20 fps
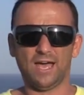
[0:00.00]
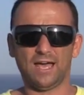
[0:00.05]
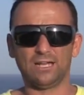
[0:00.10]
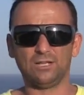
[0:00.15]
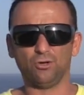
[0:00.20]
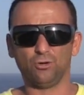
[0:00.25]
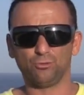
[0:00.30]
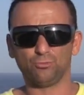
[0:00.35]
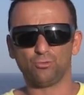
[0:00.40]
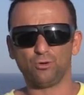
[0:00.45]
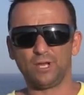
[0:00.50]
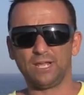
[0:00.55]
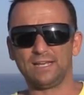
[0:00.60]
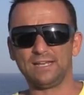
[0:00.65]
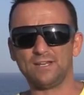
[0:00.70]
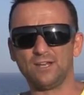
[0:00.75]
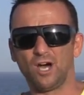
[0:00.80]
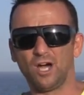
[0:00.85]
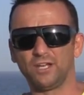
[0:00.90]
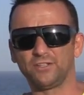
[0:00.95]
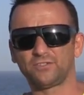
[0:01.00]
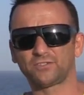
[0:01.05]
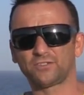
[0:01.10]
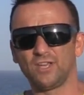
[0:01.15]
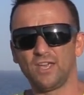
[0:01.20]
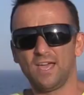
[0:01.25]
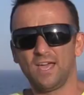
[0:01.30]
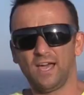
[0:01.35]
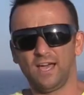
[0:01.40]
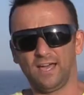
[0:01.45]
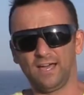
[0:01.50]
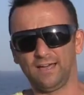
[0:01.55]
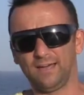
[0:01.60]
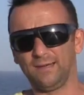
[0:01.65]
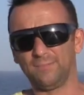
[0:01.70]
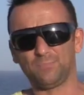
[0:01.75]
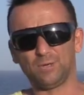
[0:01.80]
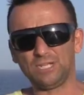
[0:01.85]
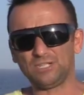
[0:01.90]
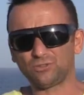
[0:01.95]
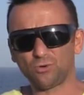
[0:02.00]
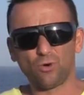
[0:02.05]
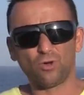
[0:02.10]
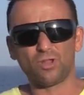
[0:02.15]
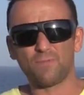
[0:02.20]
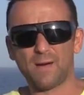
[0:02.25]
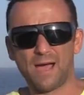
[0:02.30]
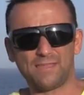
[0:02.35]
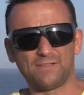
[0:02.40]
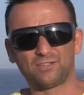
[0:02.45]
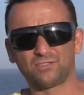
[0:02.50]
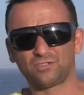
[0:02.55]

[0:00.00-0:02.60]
Looked really nice. But it's all about the